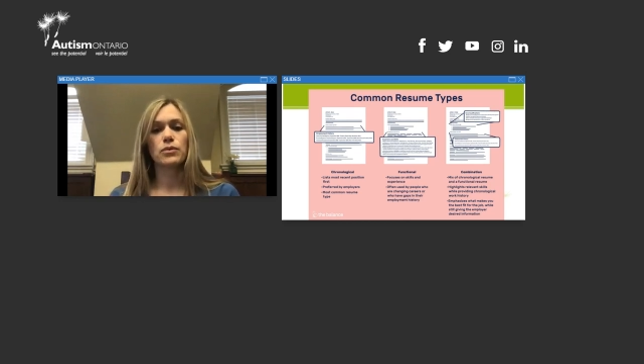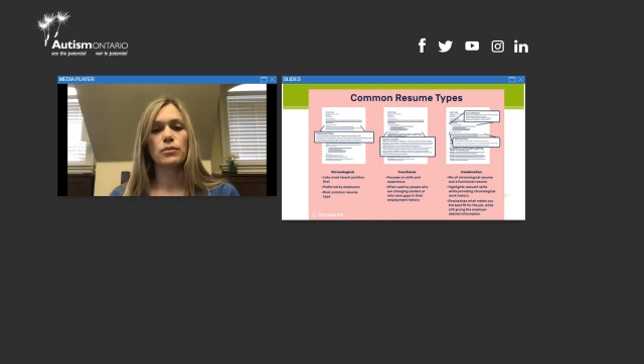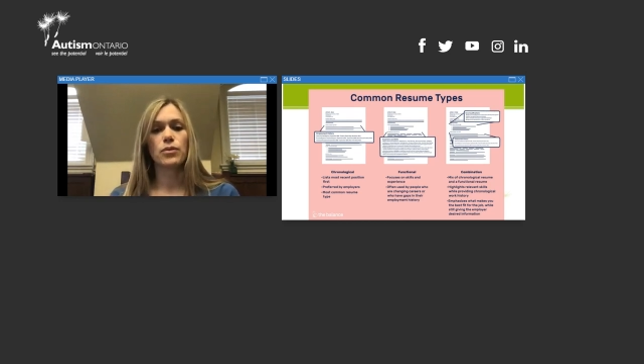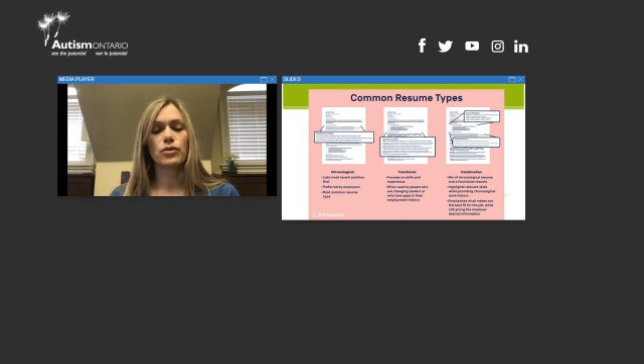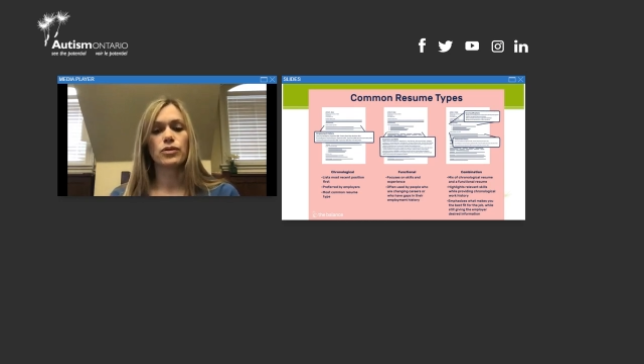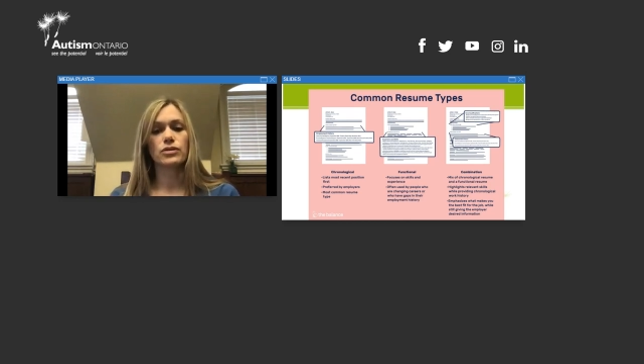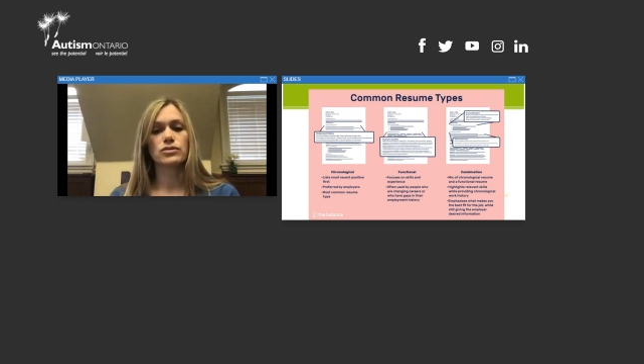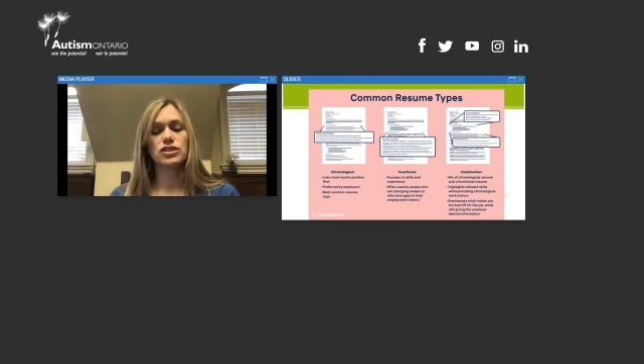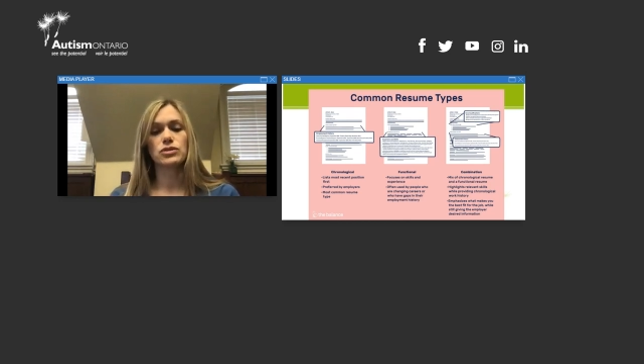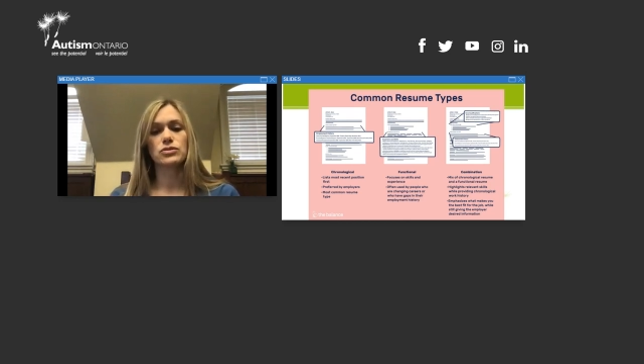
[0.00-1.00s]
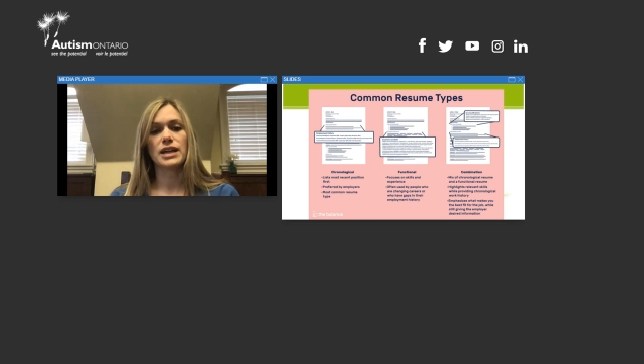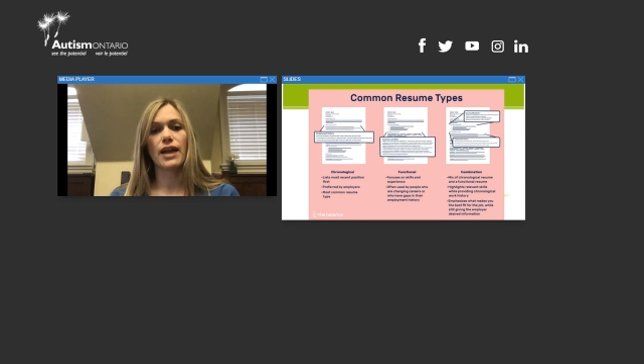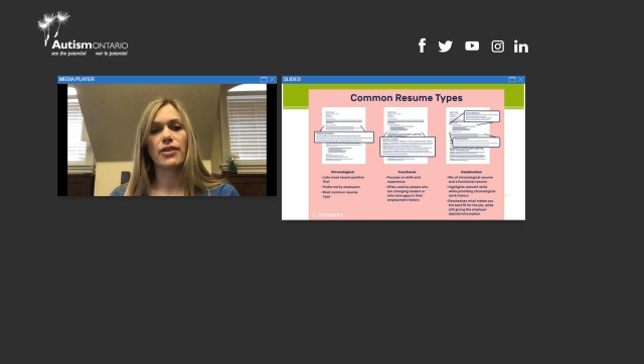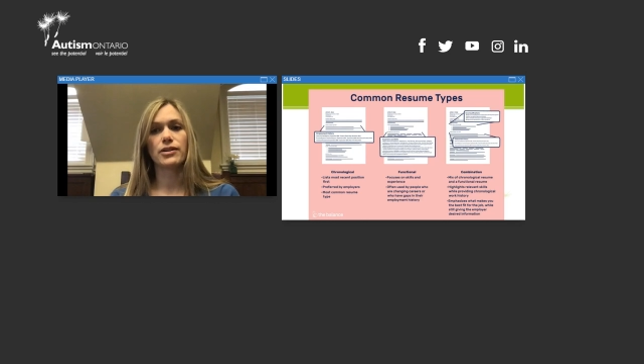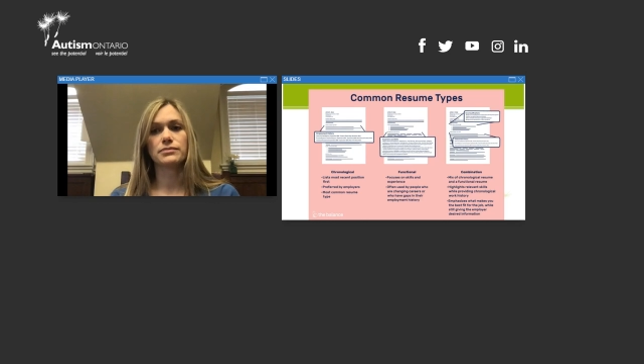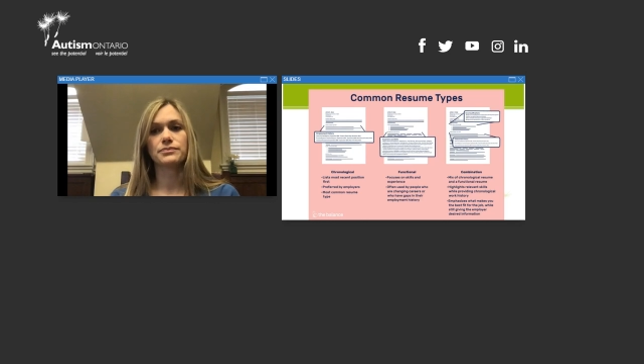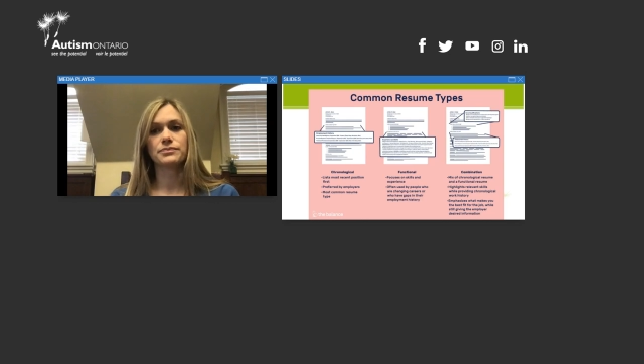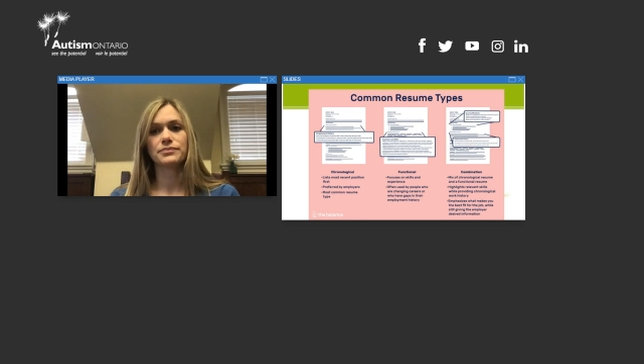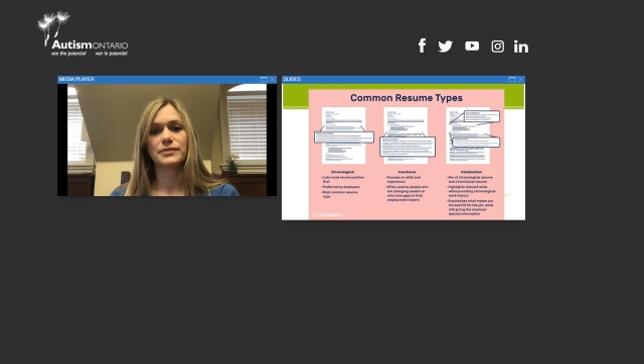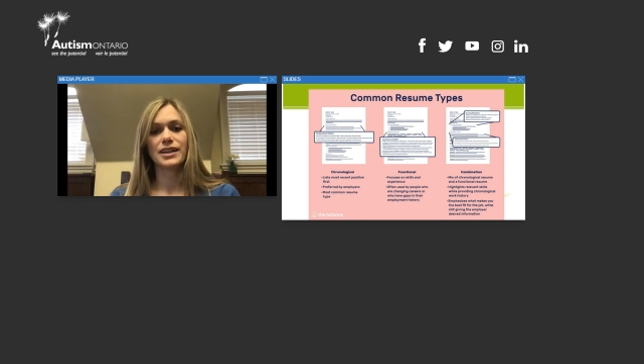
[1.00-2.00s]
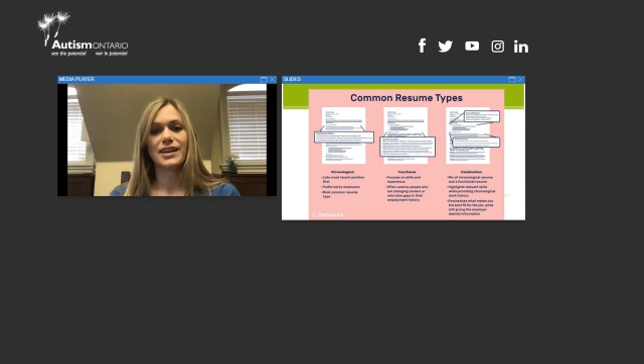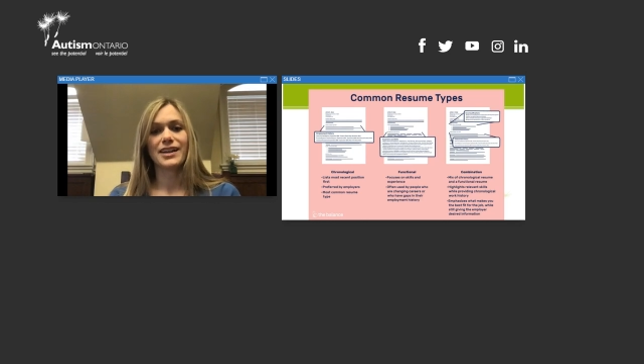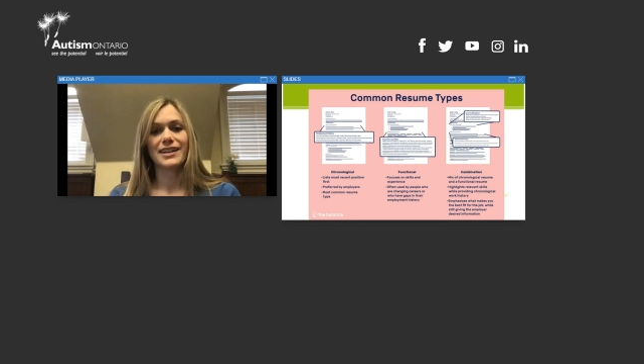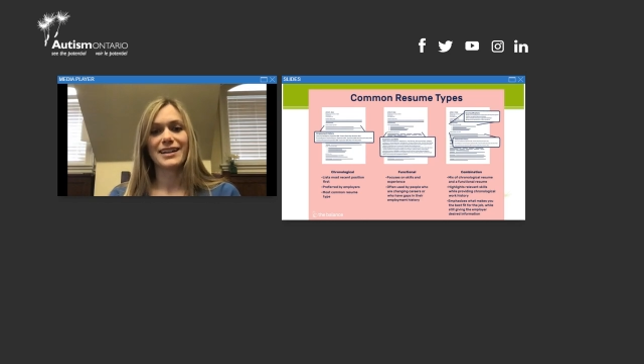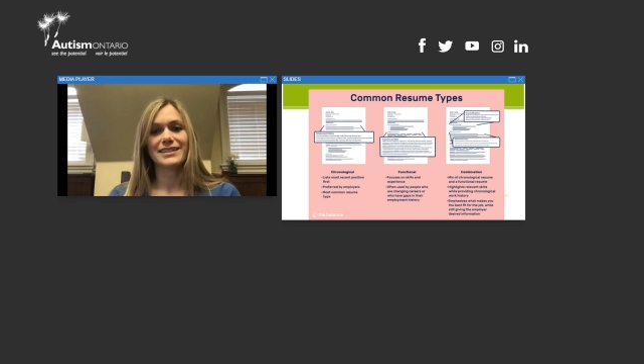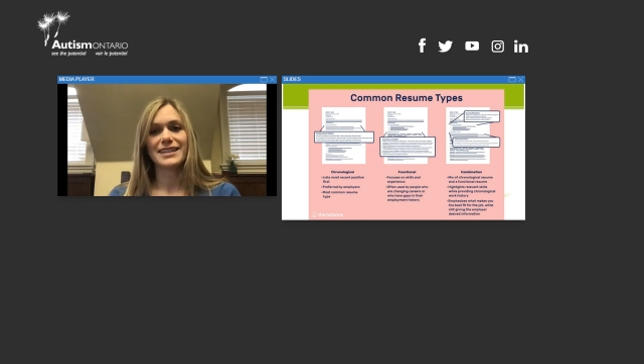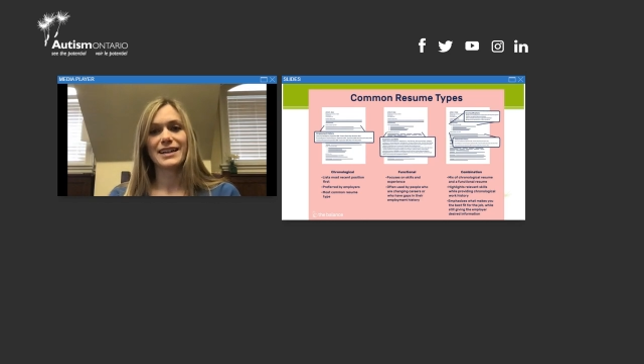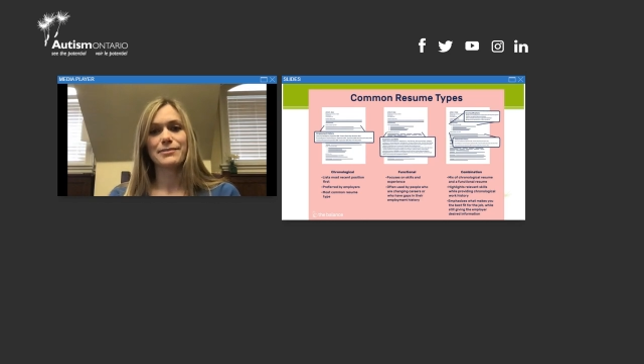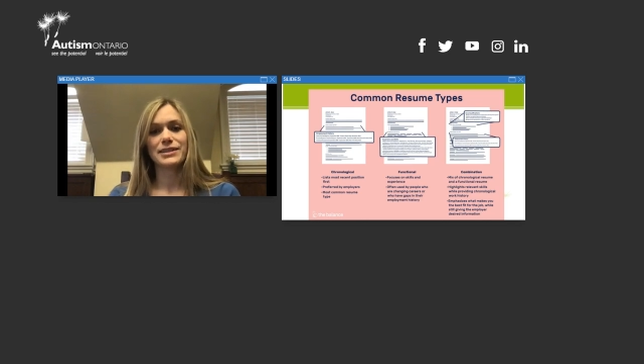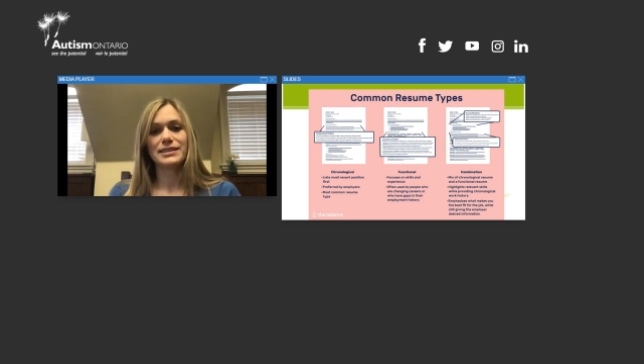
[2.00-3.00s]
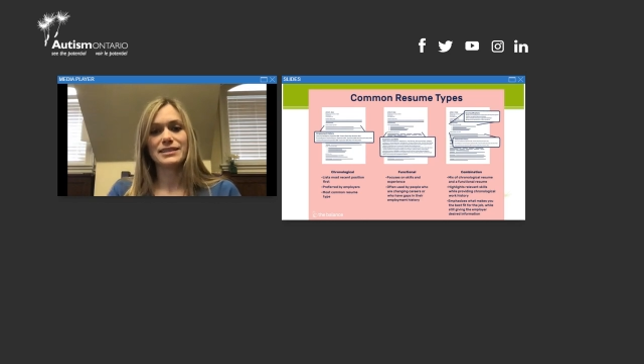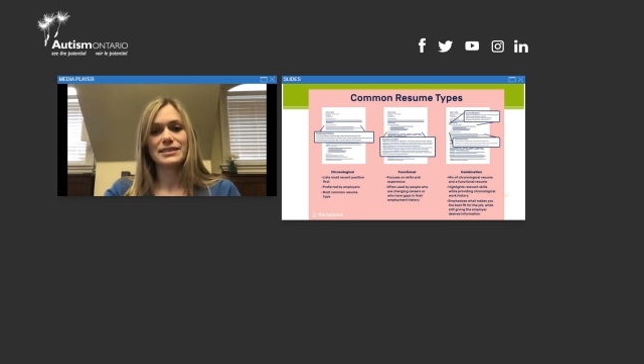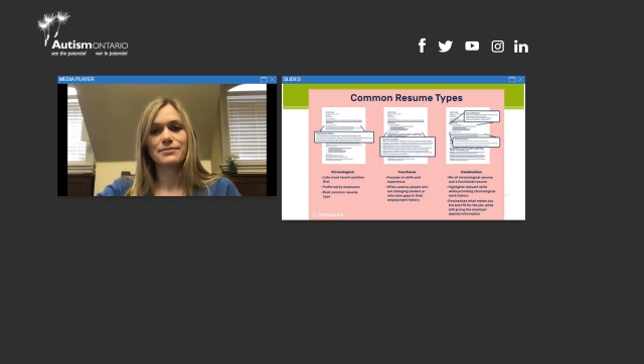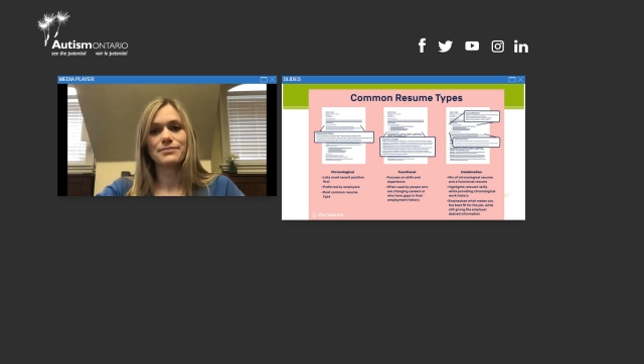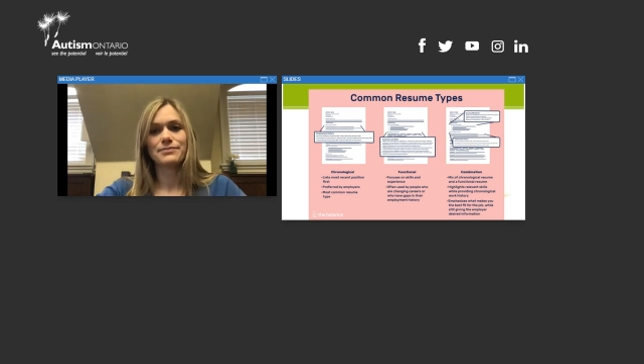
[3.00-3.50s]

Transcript: molding those two together. Next slide, please.